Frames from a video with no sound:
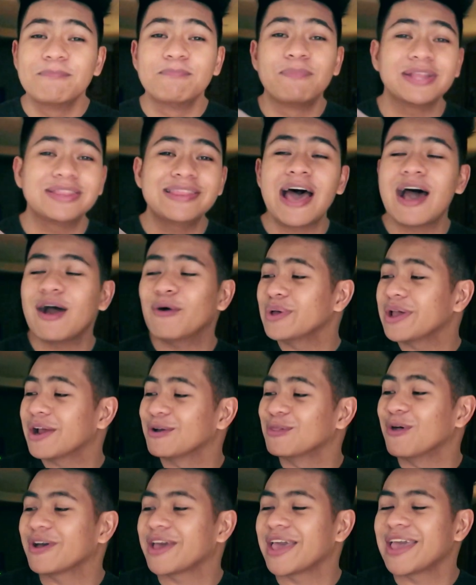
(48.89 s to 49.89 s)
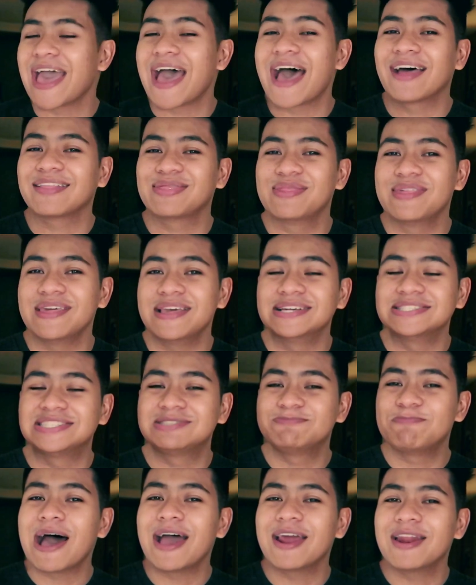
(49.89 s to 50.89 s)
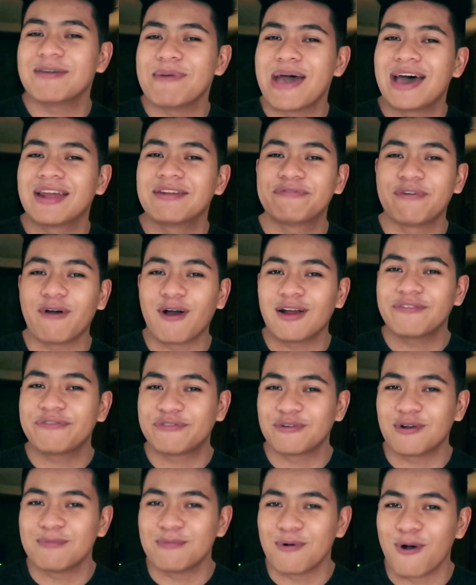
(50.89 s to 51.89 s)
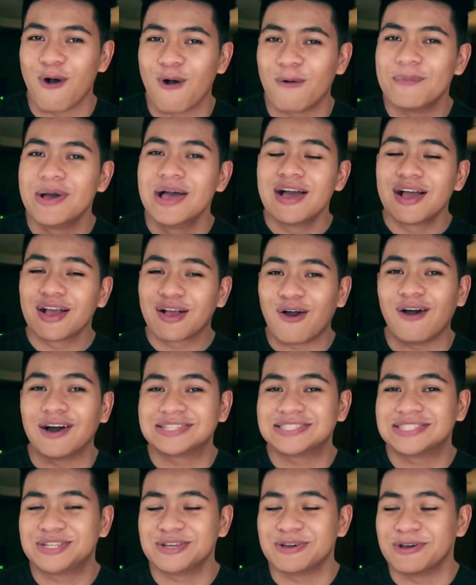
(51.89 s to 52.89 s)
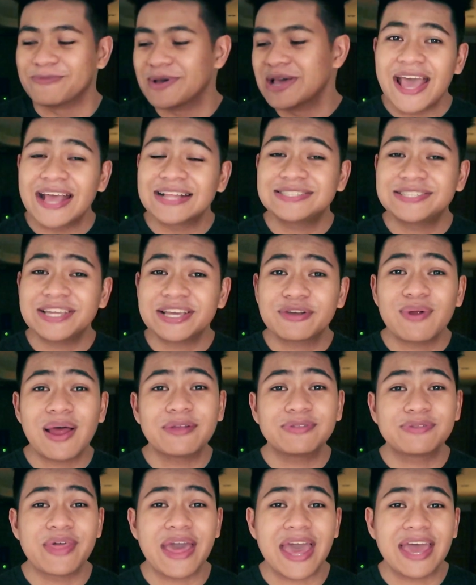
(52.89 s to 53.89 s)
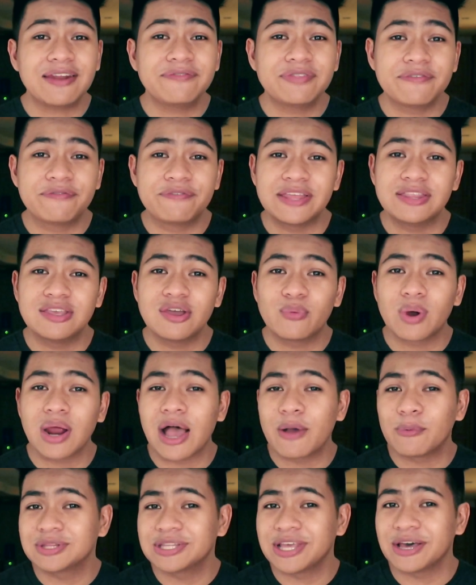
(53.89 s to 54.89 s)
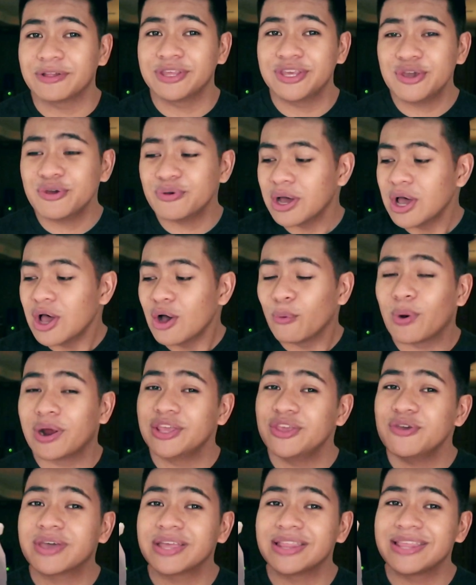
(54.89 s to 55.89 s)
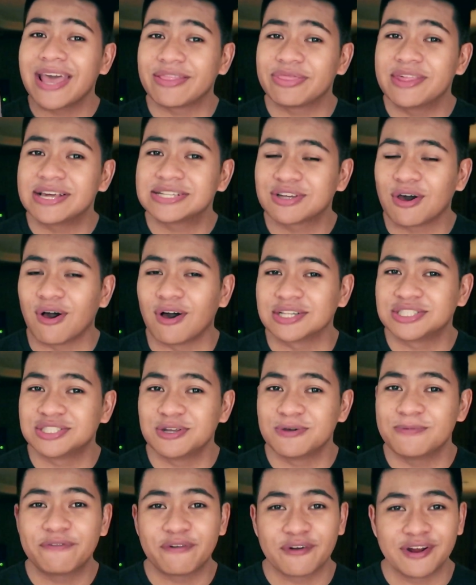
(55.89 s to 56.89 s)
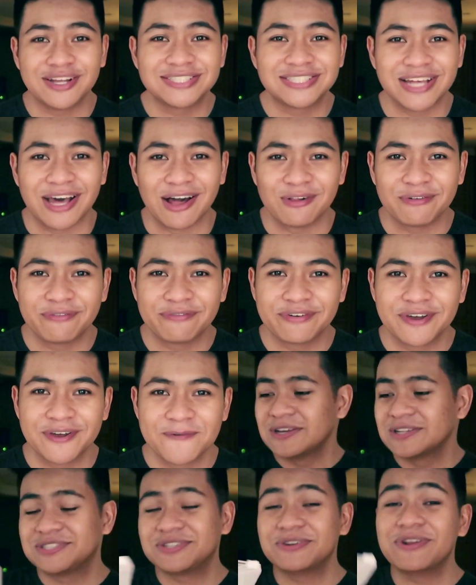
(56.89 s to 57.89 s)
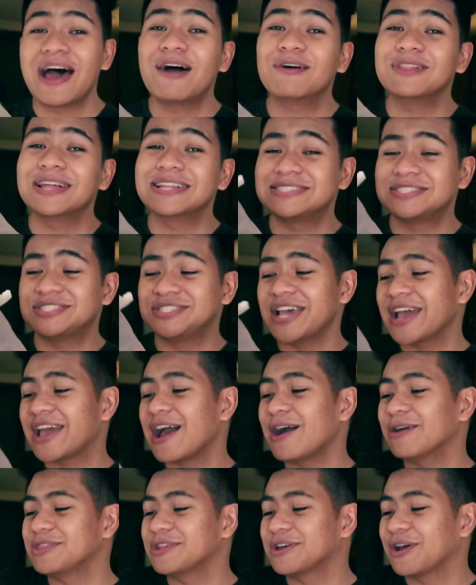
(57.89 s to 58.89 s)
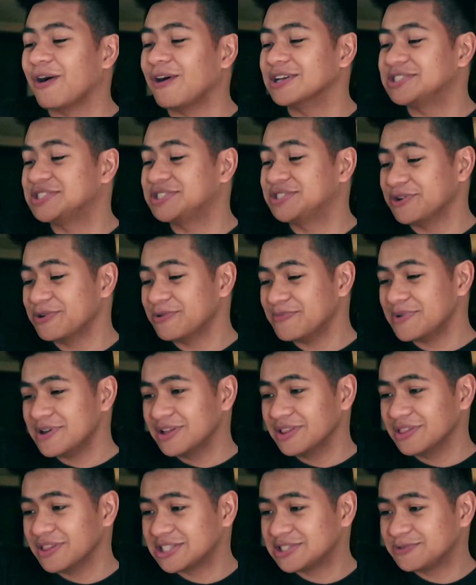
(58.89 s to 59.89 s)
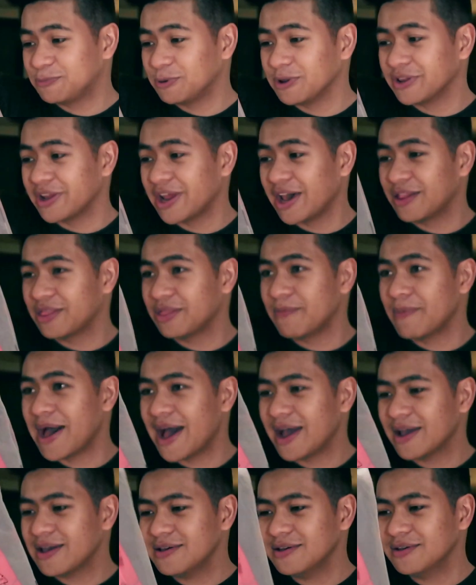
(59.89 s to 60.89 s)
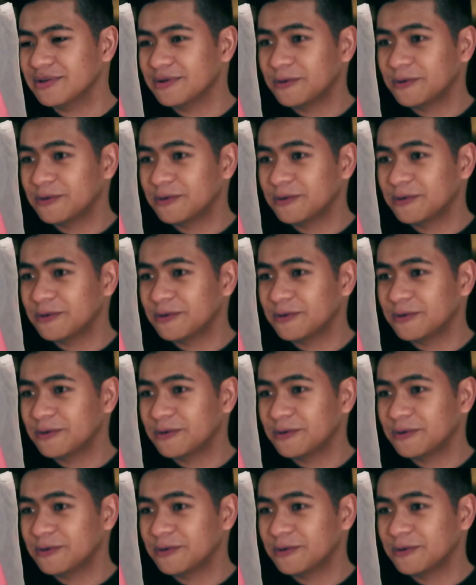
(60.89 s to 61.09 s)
But now we are looking at the Spider-Man Far From Home costume. And stick around to the end of the video where I will tell you where you can get this costume for yourself. So now let's check out the costume. Let's pull it out of the bag.